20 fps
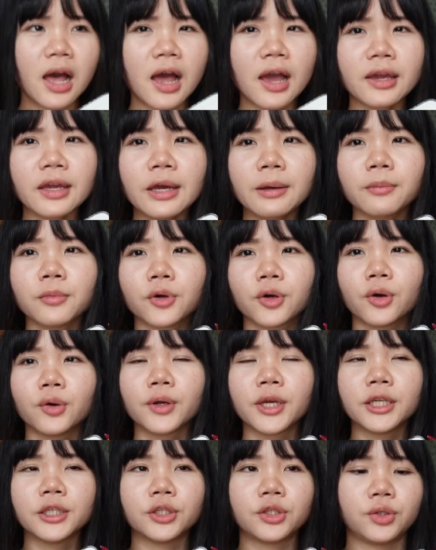am
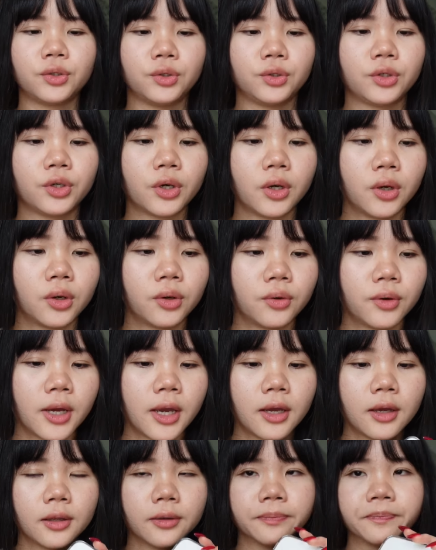going to go
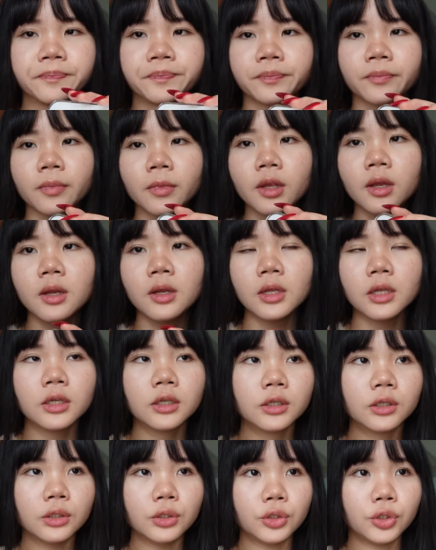and
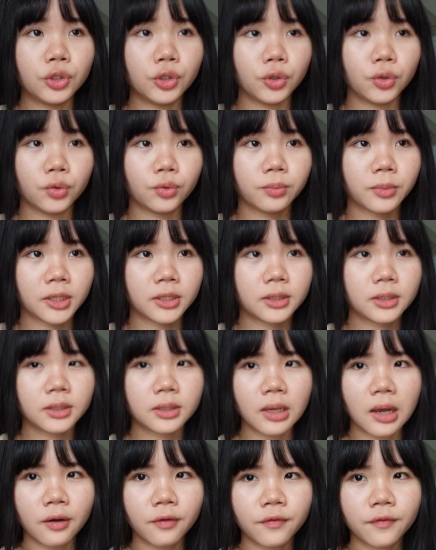do my
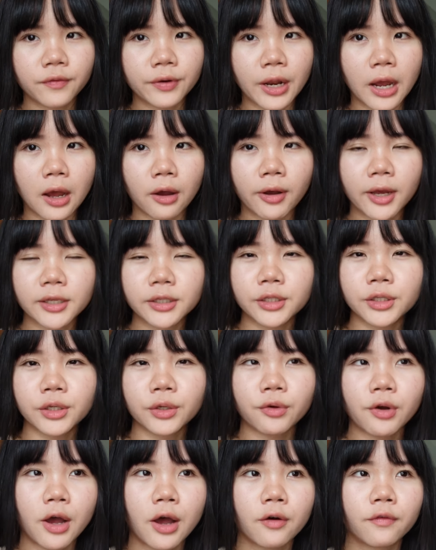stuff now. I
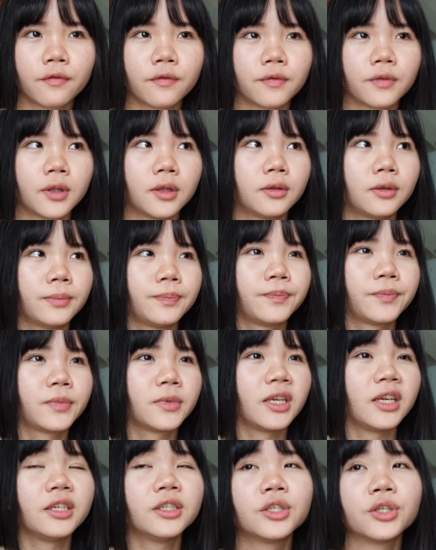still have
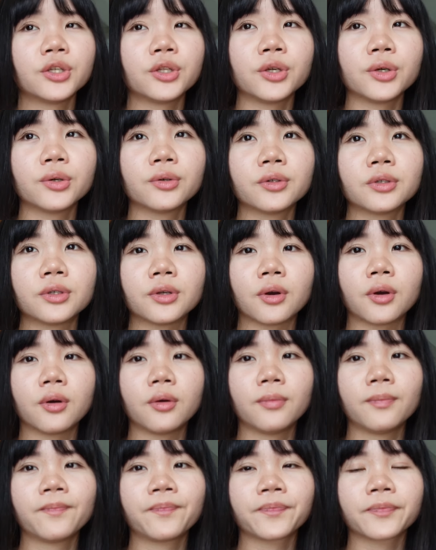things to do,
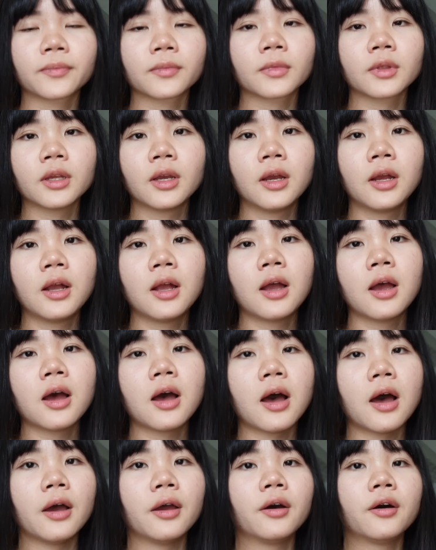so
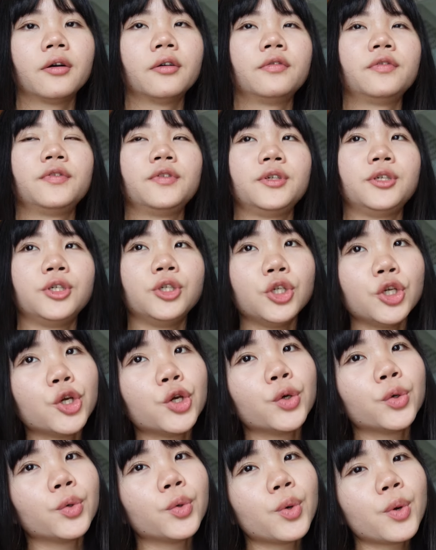I hope
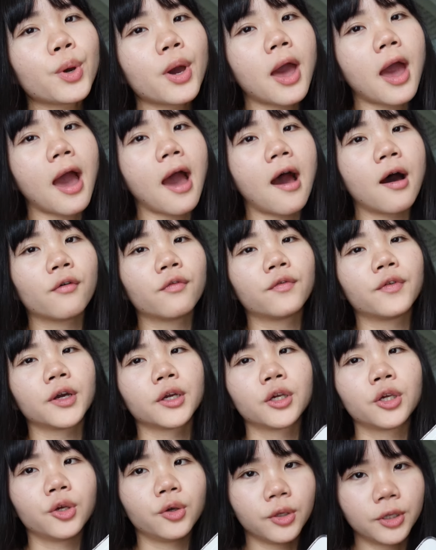you have
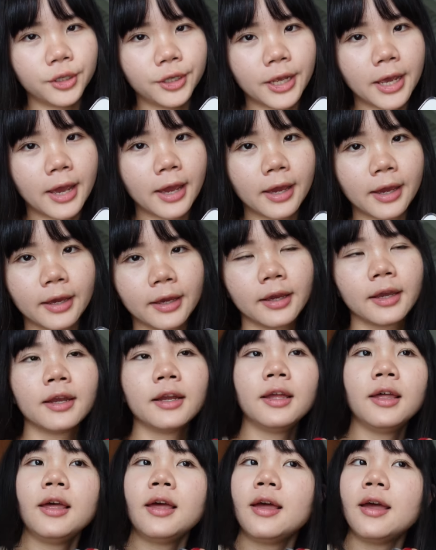a good day
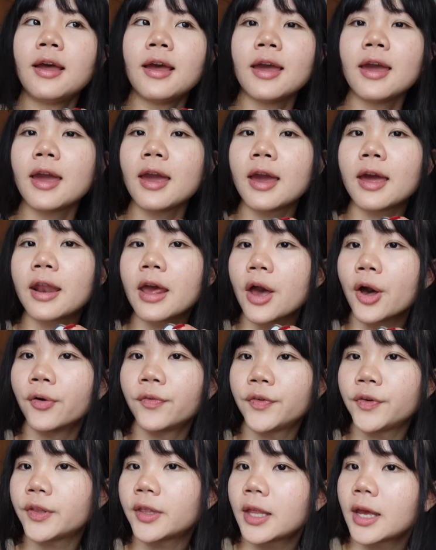and I
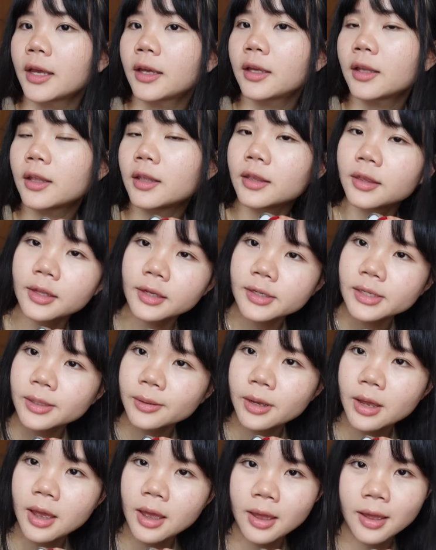hope you like
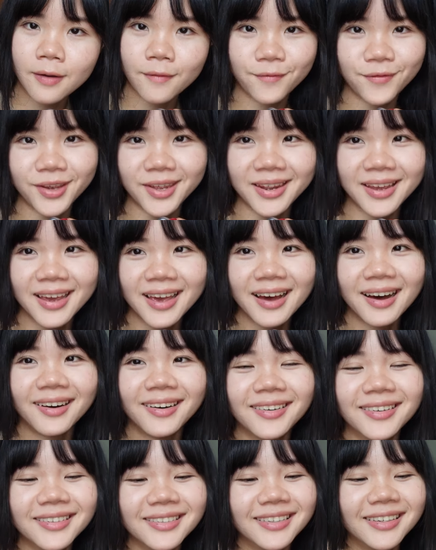this
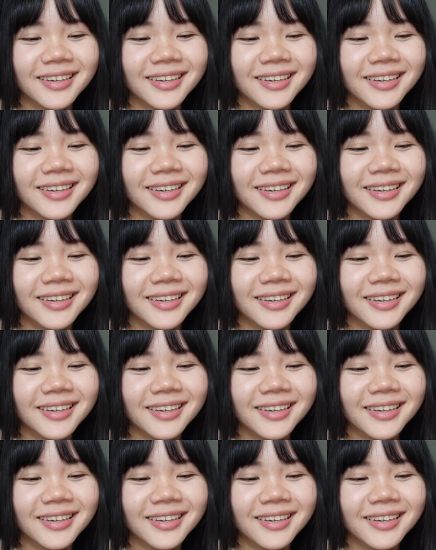video.